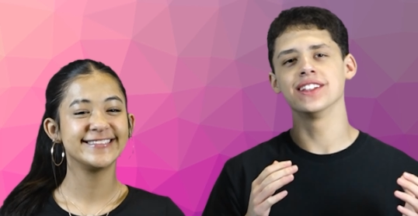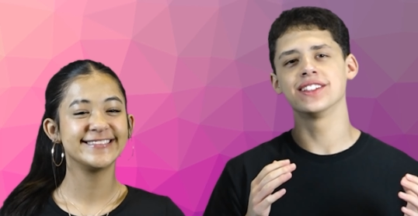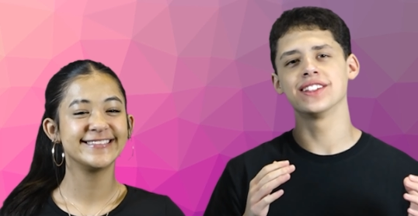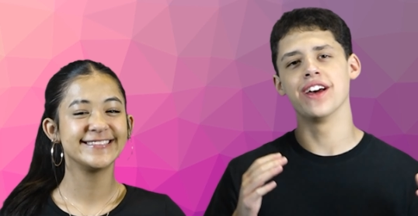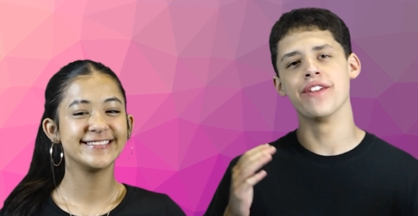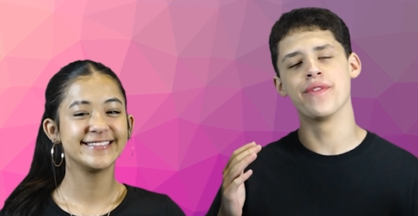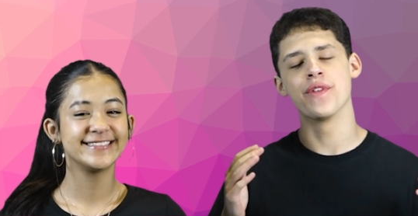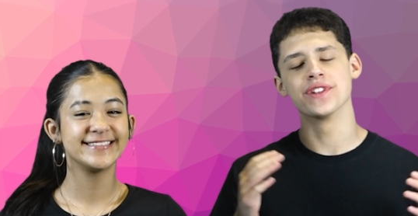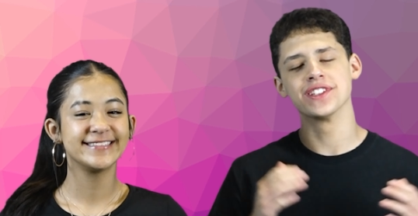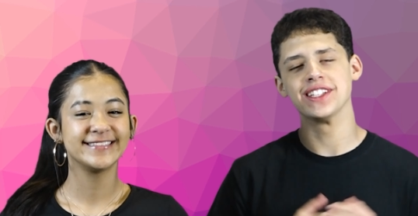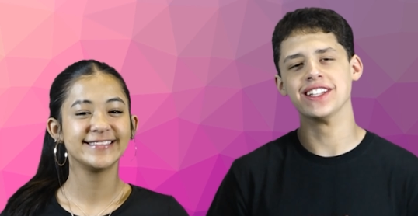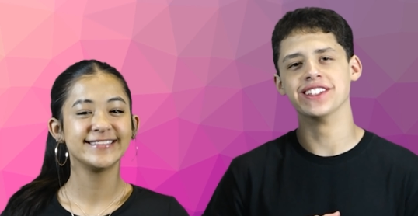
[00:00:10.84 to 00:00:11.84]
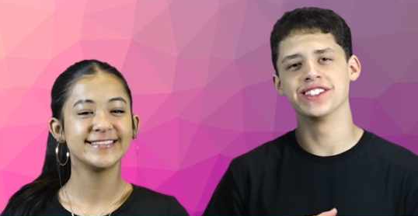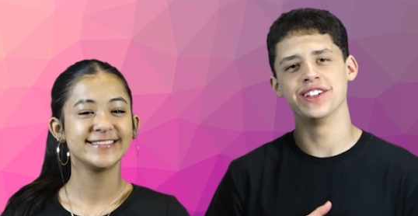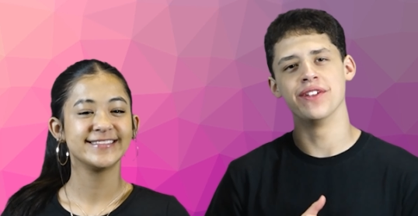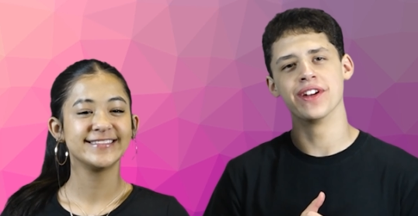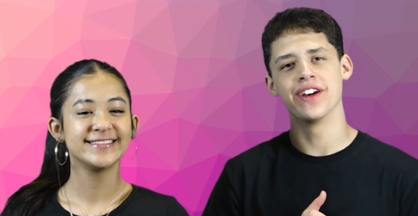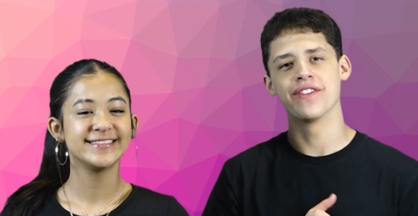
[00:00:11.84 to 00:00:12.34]
Speaker 1: this, unfortunately it didn't
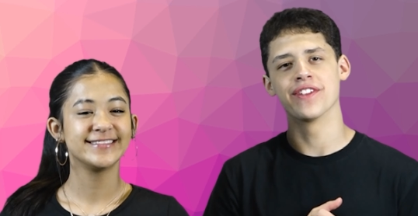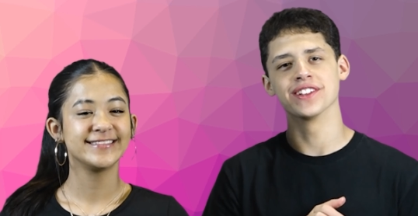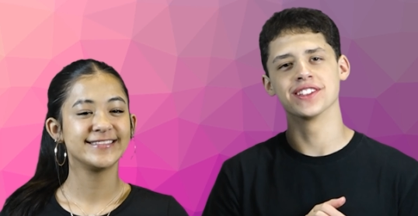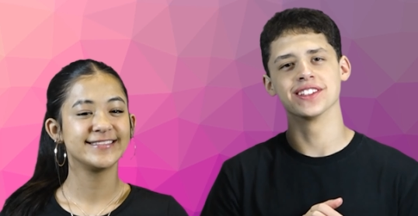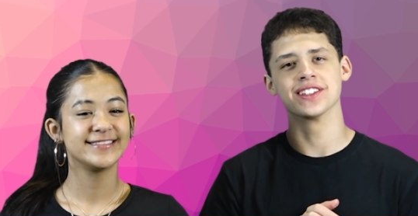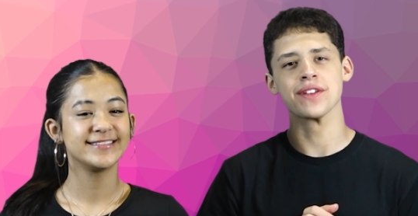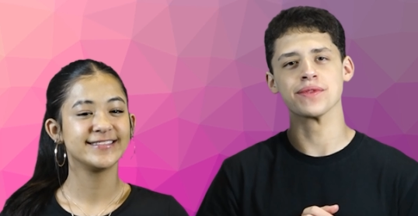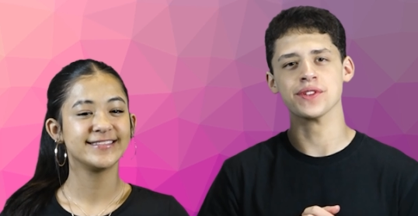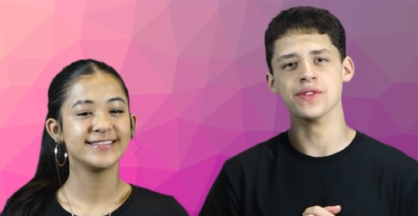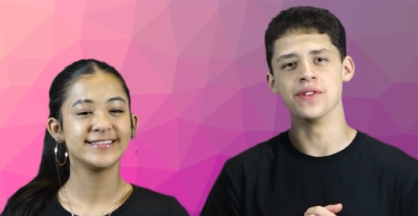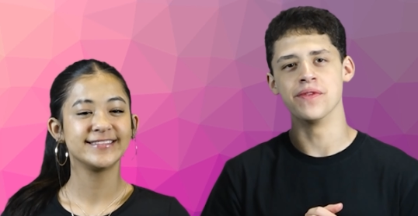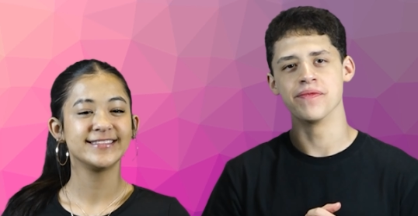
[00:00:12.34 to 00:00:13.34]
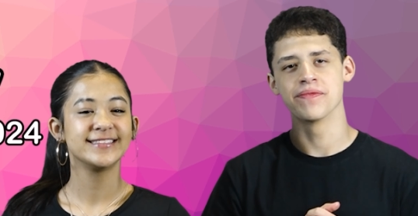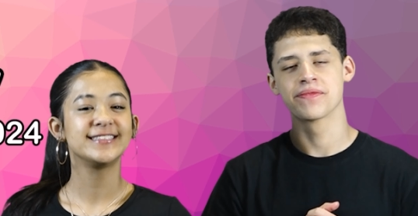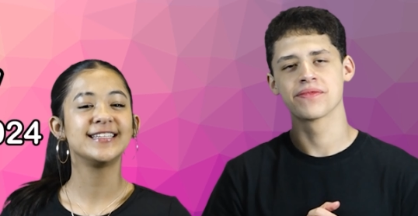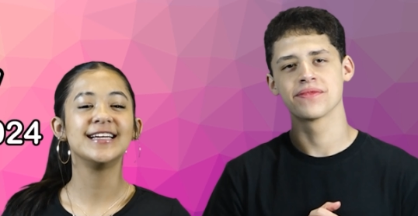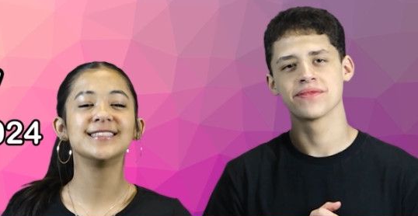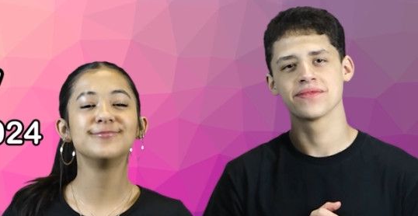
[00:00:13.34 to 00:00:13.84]
snow enough for us to skip school.
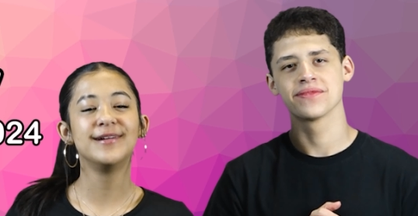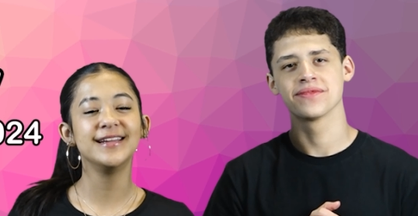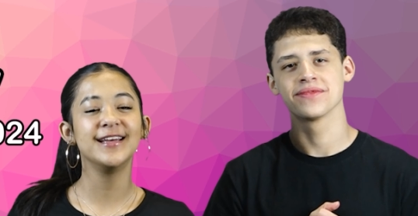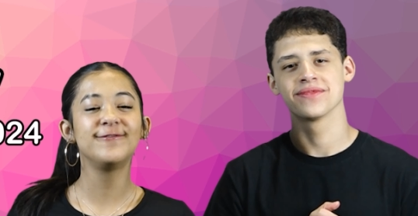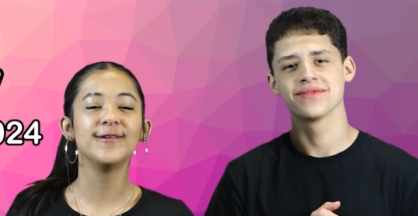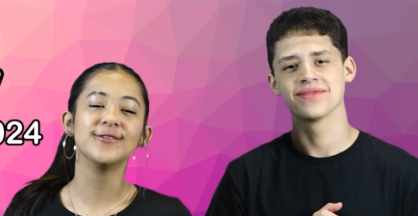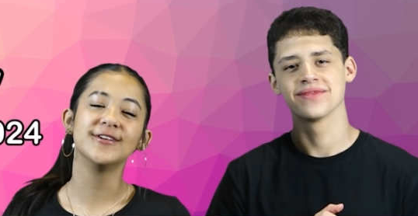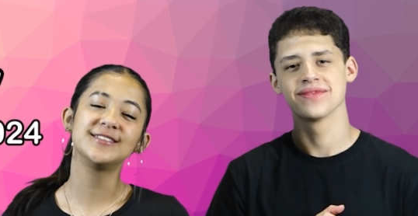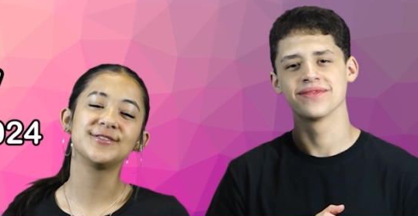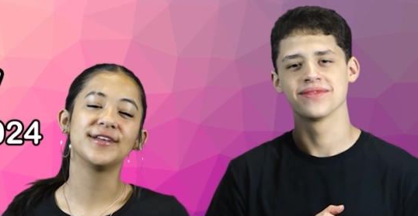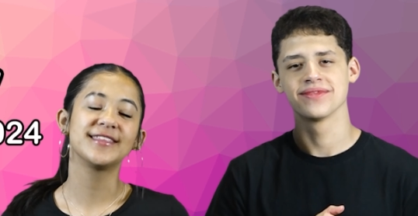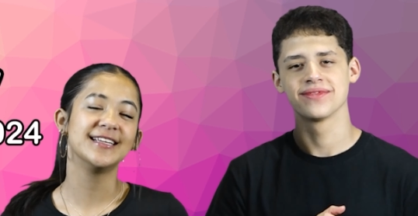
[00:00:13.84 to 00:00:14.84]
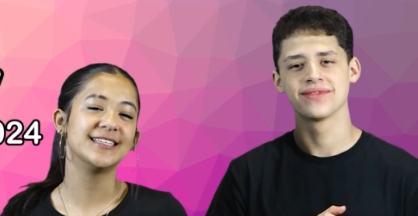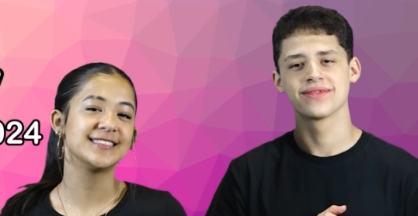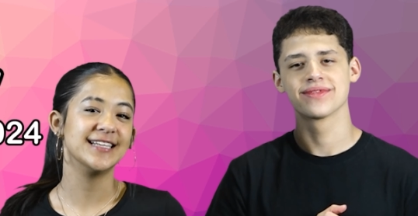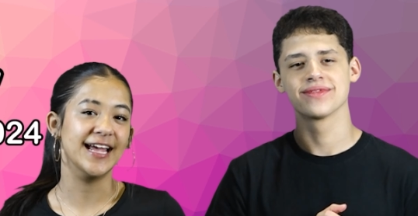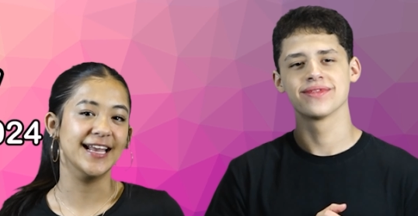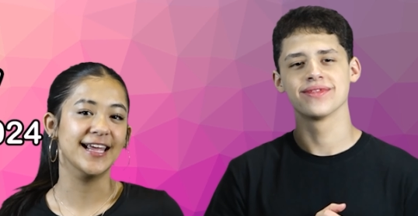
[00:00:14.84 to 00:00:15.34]
Speaker 2: Today is Monday, February 12th, and it's
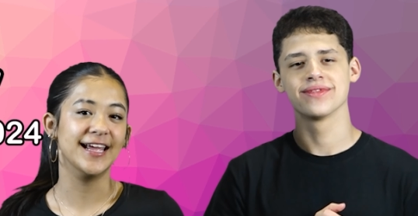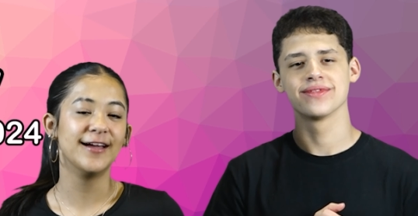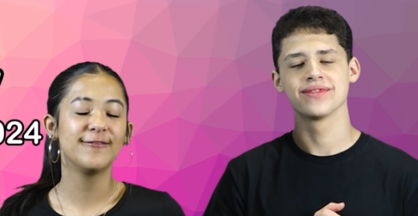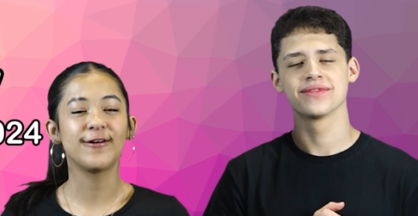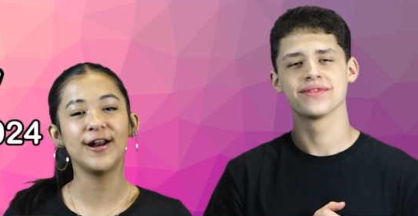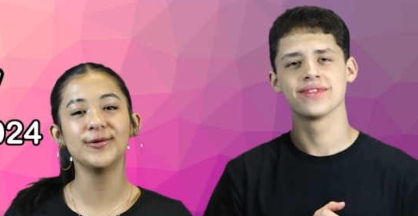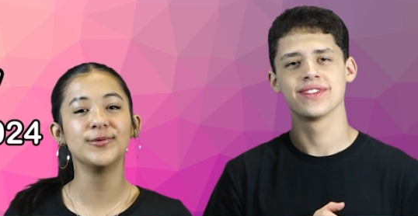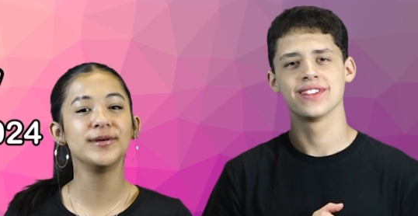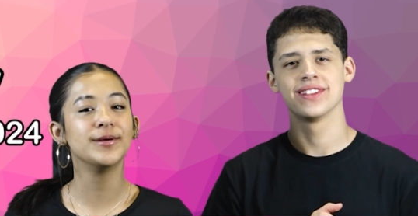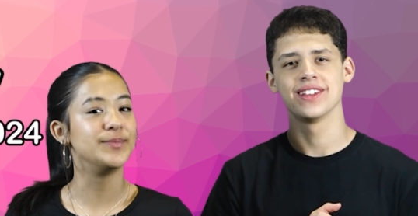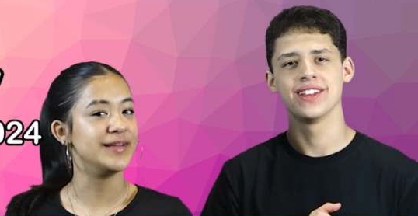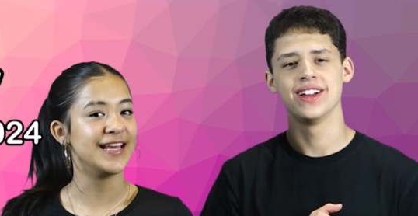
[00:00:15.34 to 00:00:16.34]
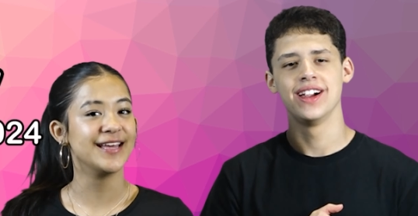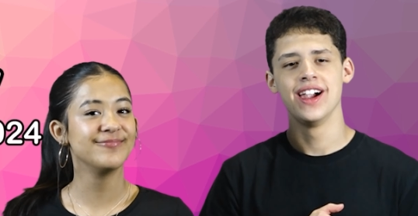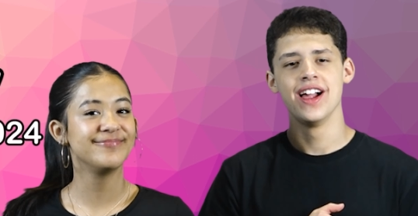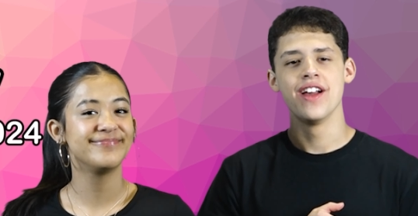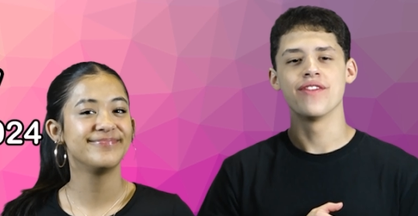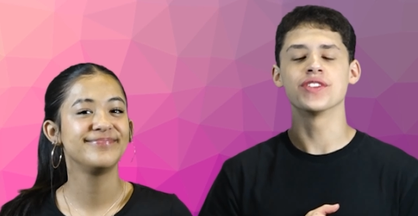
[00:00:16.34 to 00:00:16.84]
an A day. Friday will be a B day.
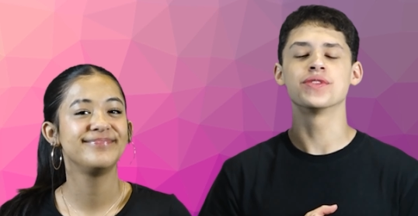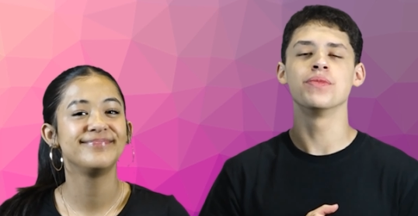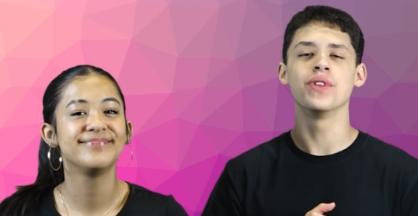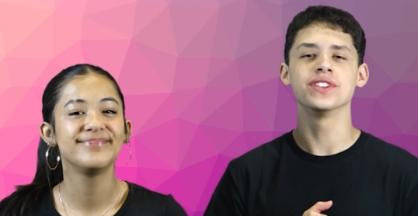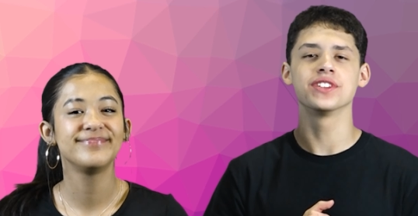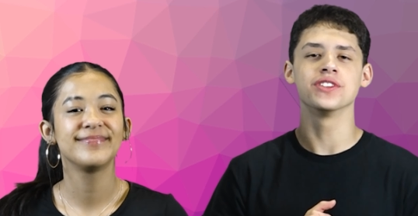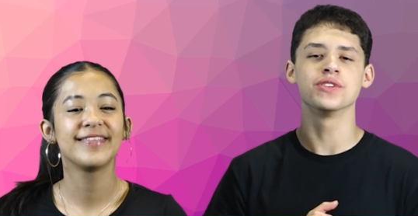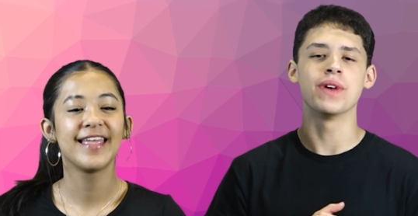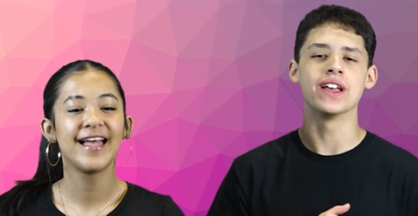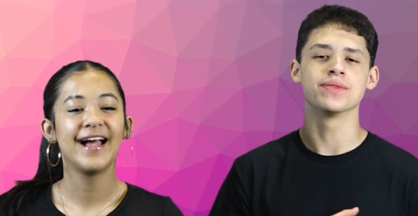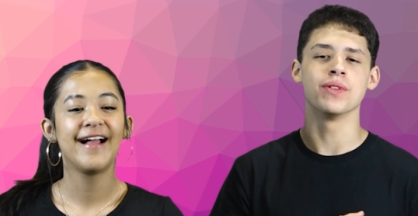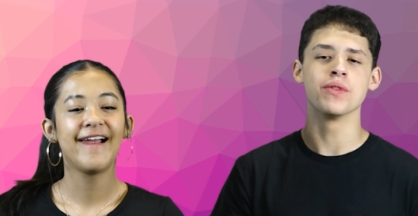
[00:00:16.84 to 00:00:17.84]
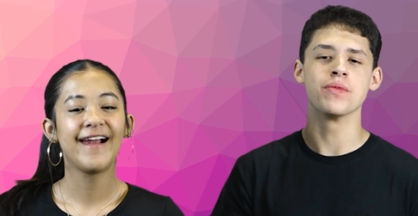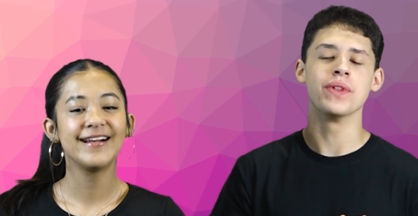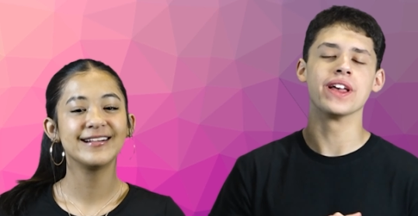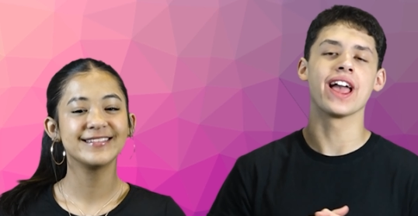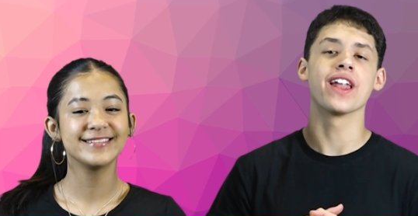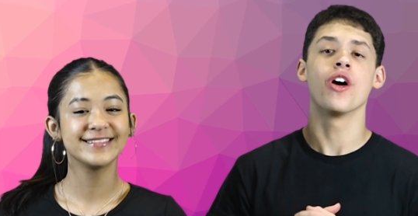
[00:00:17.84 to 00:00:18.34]
Speaker 1: Freshman boys and girls basketball will be
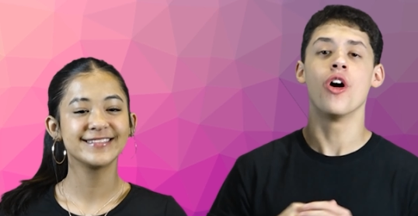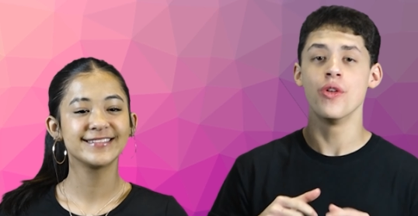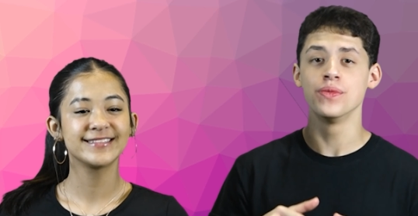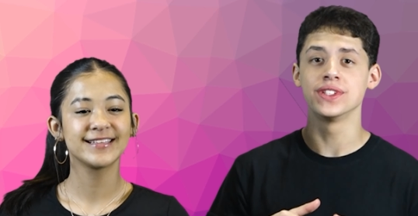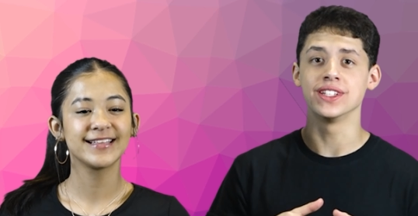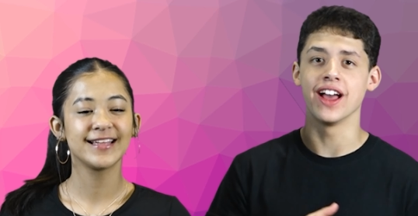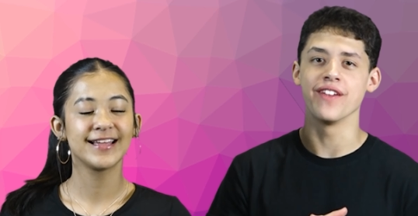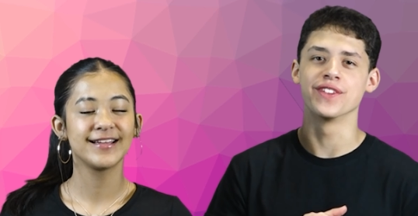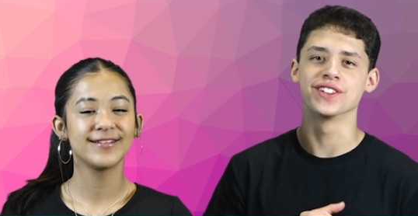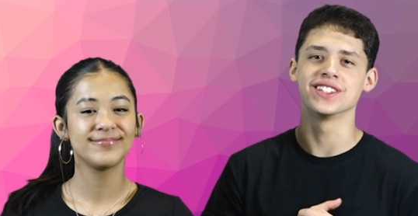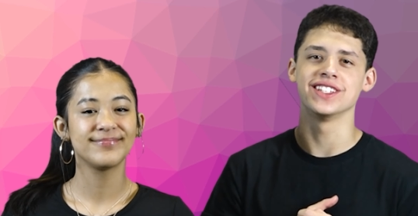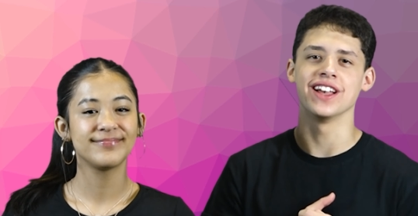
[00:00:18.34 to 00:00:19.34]
playing at home tonight versus